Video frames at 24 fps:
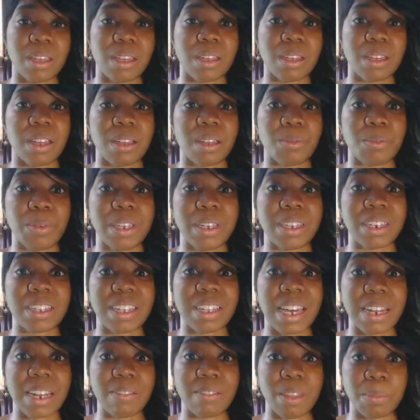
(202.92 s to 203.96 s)
We get a lot
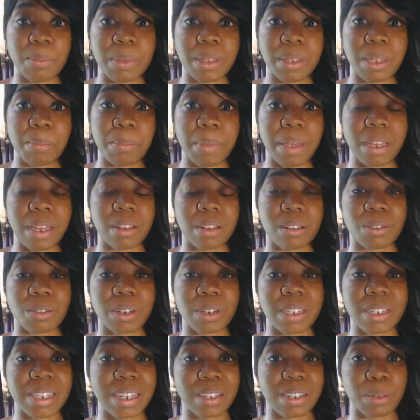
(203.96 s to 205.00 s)
of them in the mail on a
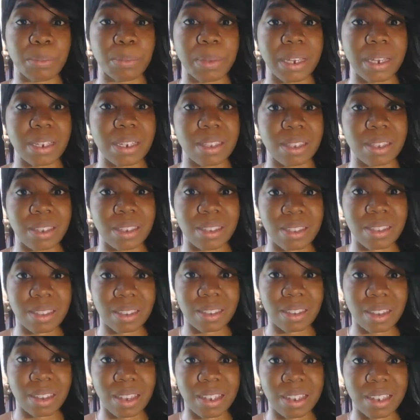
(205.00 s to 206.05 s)
daily basis,
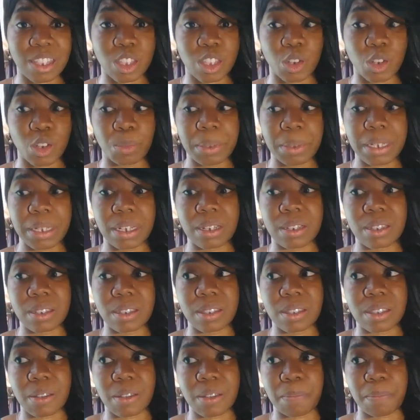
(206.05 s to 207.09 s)
and so because
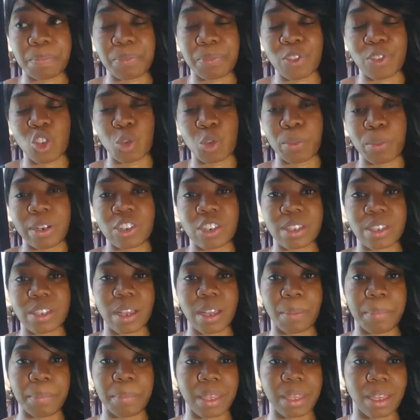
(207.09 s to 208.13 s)
so much is
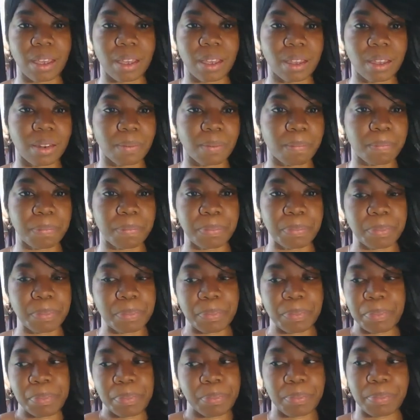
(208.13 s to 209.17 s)
coming in,
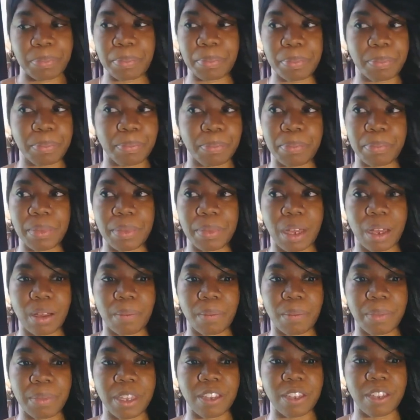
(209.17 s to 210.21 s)

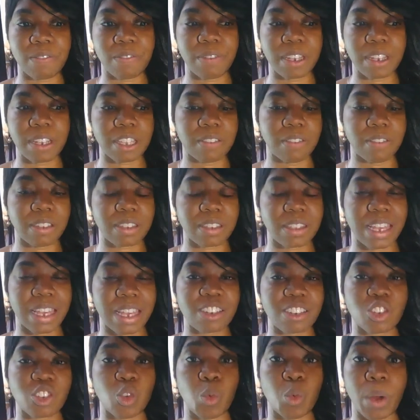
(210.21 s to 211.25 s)
the effectiveness is
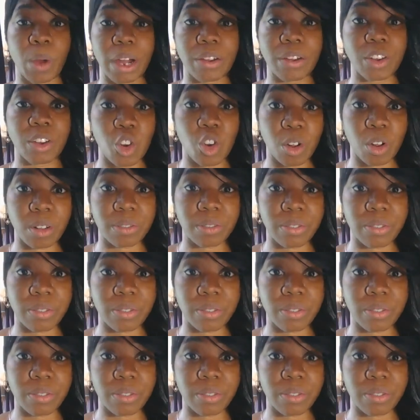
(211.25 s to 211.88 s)
actually wearing off.